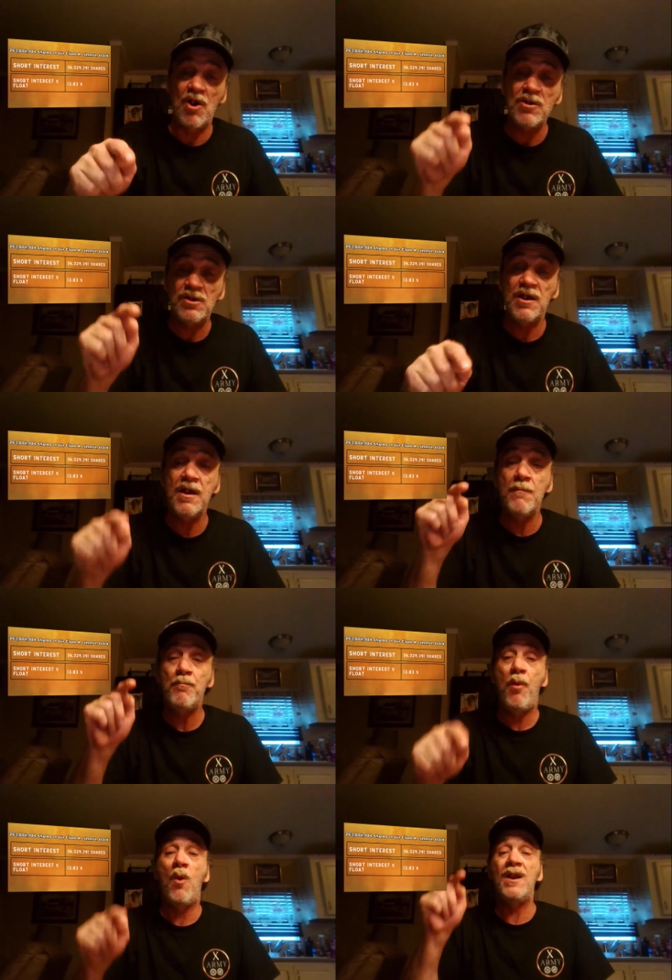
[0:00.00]
point
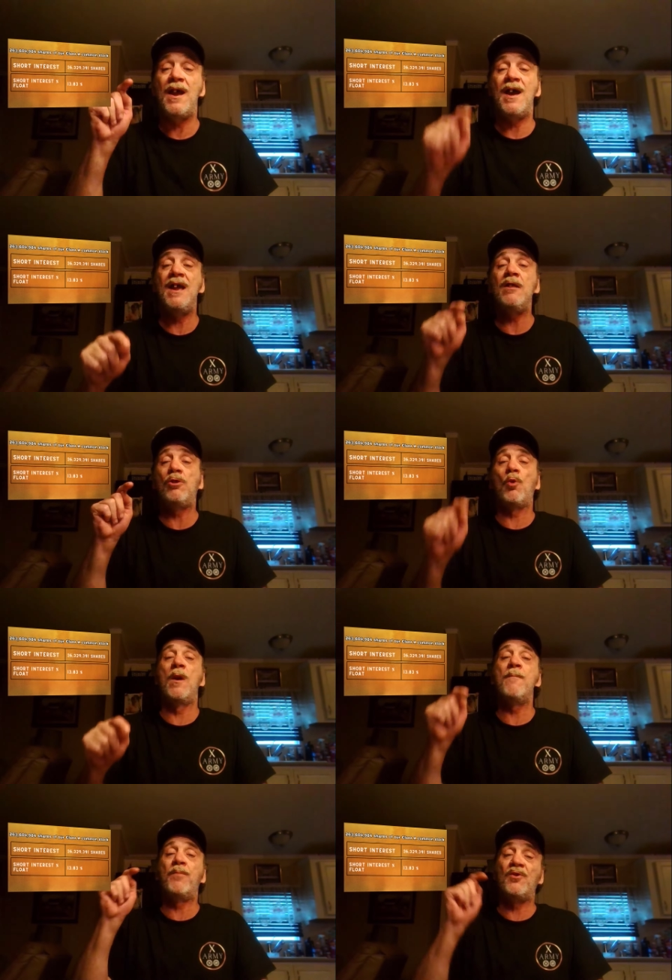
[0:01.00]
eight three percent